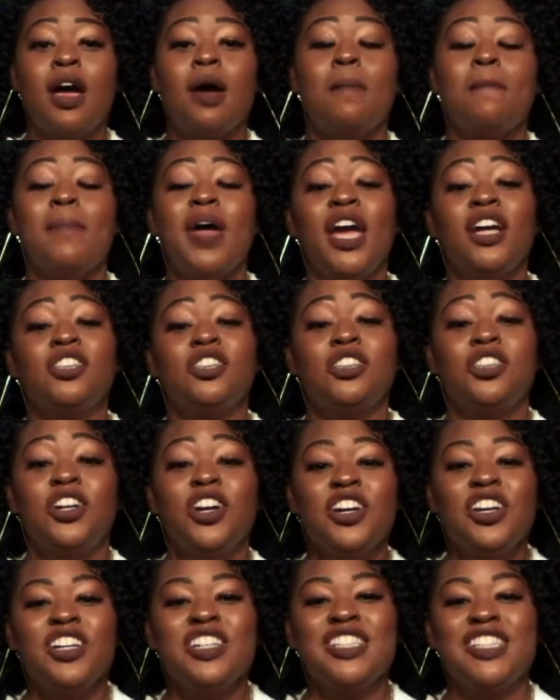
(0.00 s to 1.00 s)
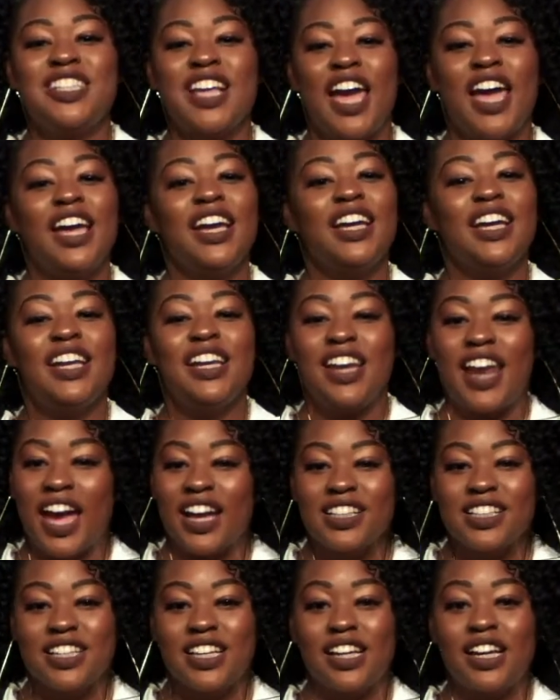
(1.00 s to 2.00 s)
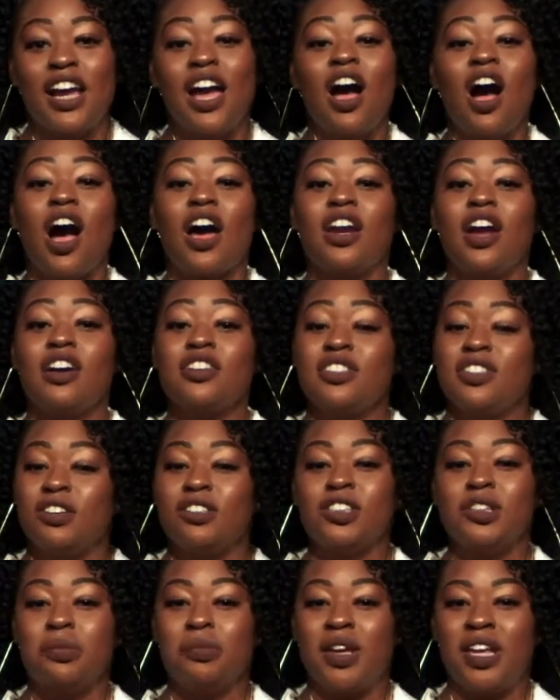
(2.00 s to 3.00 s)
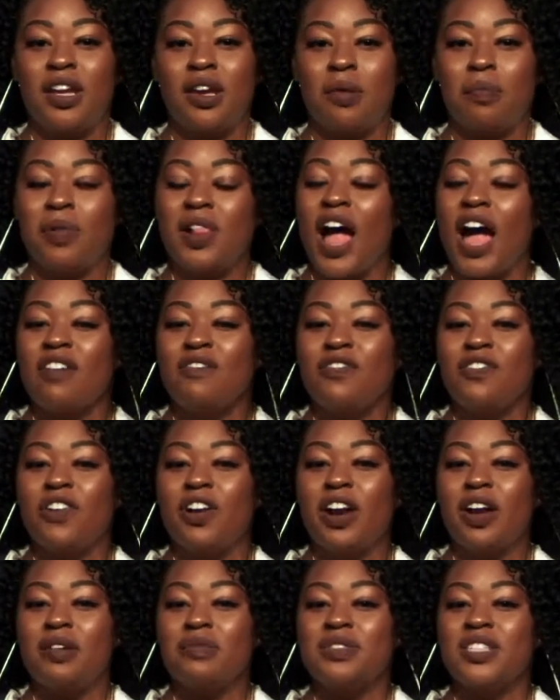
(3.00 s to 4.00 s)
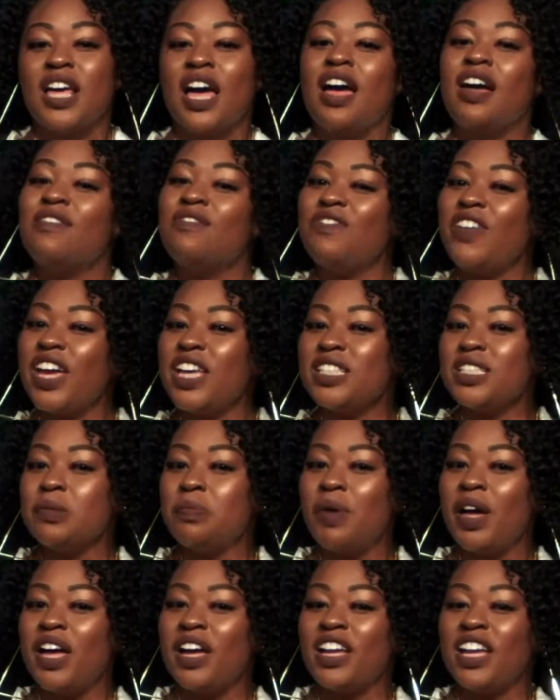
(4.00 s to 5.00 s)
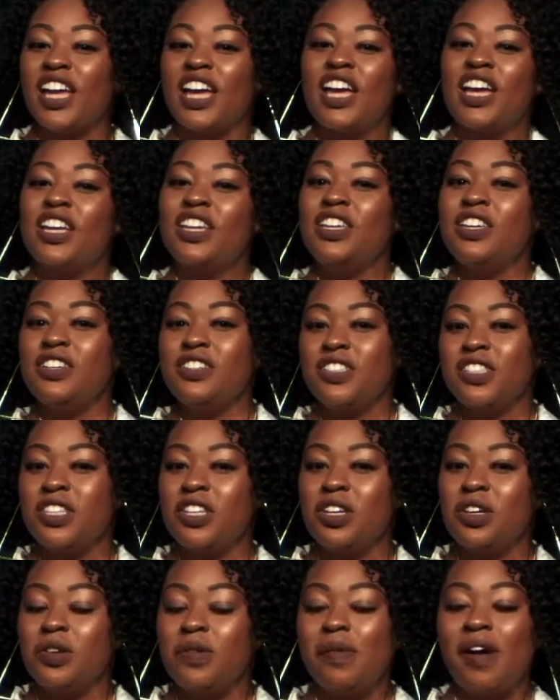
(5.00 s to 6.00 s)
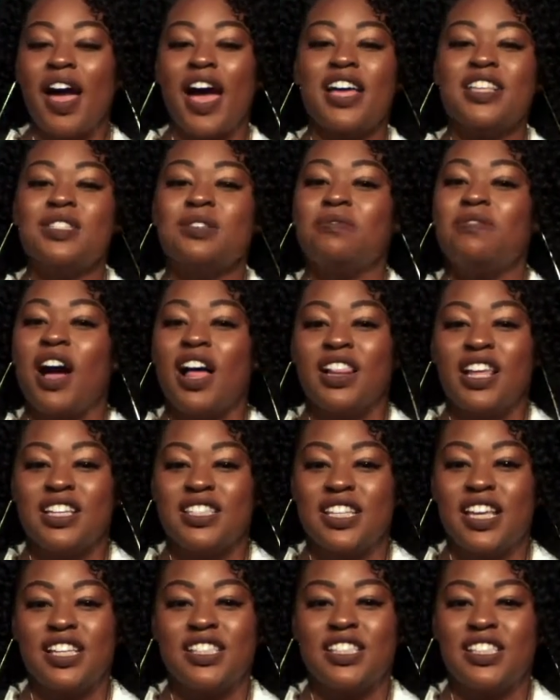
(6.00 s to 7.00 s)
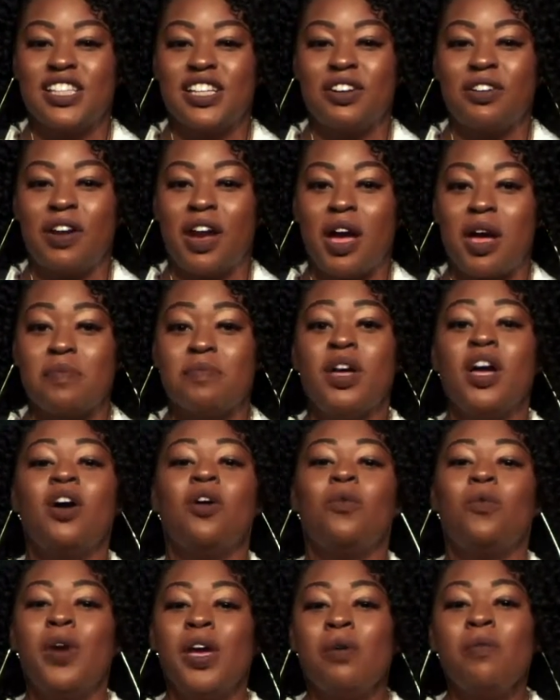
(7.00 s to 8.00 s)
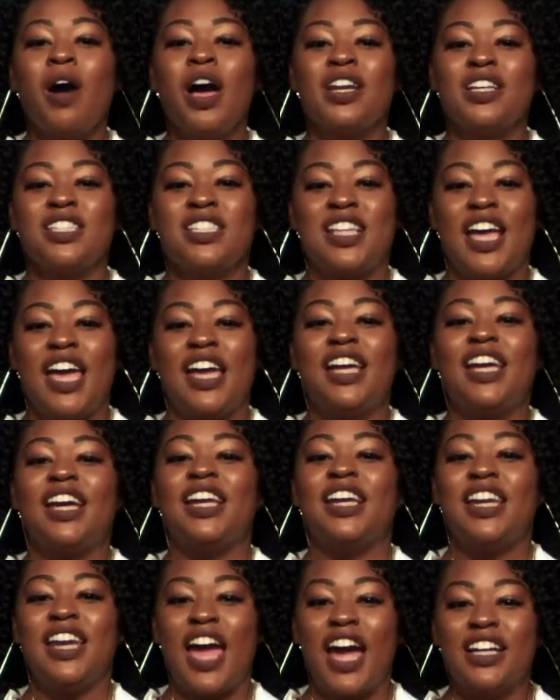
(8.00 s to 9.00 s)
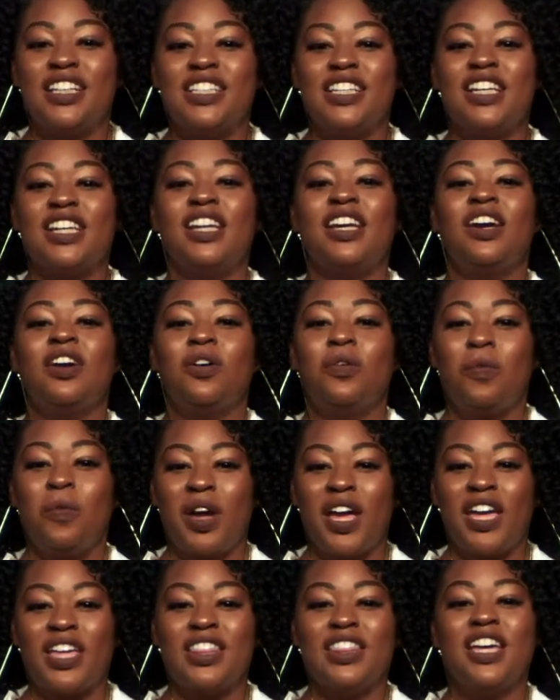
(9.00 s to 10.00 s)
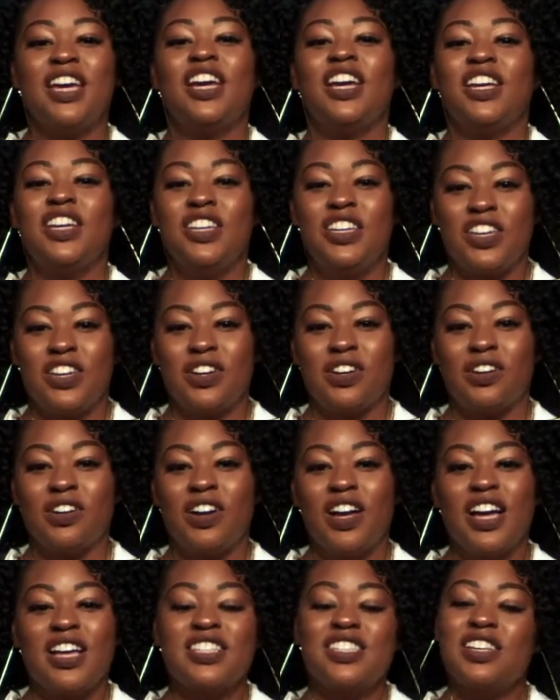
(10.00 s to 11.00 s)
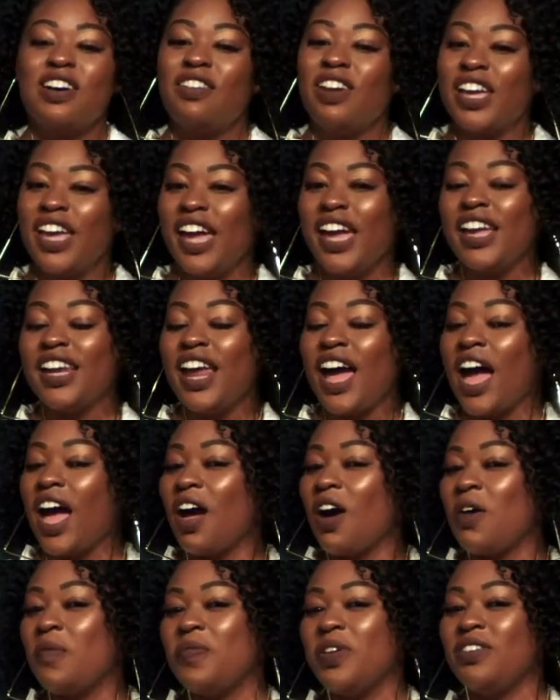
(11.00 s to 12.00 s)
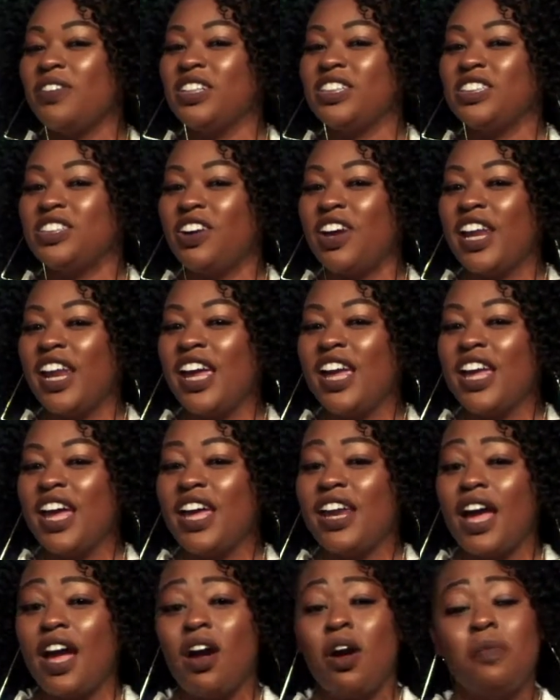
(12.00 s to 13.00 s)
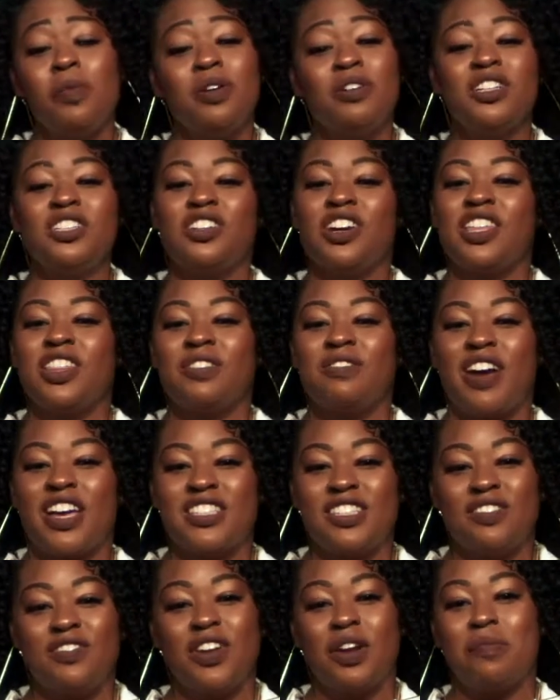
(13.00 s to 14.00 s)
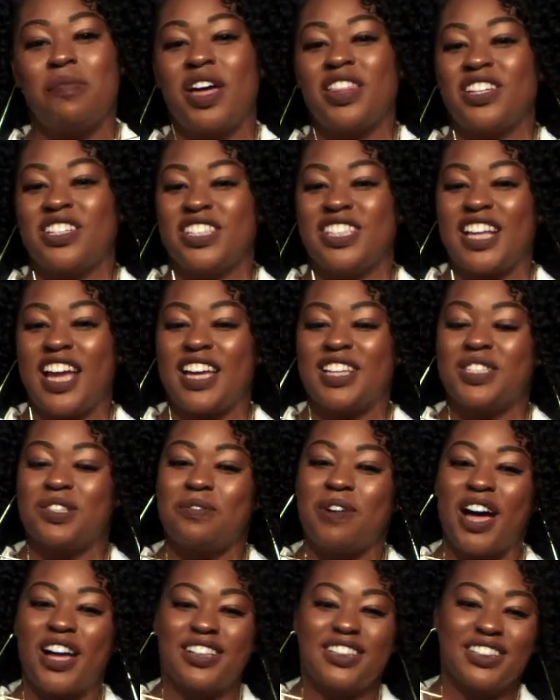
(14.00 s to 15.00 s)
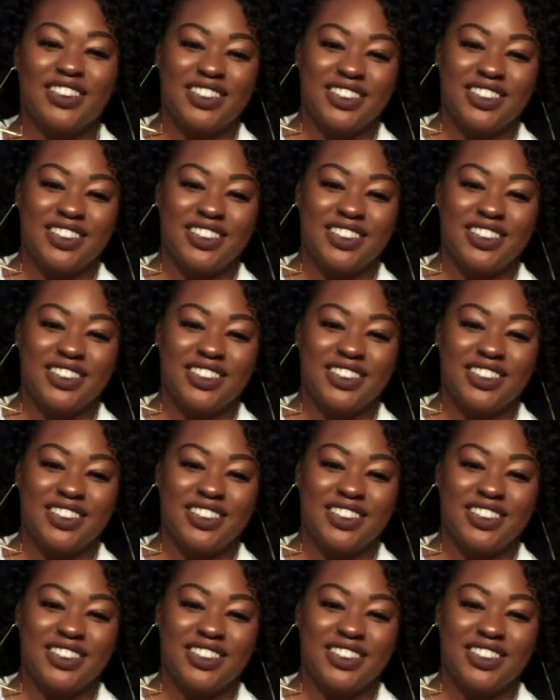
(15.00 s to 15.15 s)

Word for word: Make sure you're staying connected on our social media platforms Facebook, YouTube, as well as Instagram. We want to stay connected with you. So, again, I hope you enjoyed it, and I hope you enjoy the rest of your Mother's Day as well.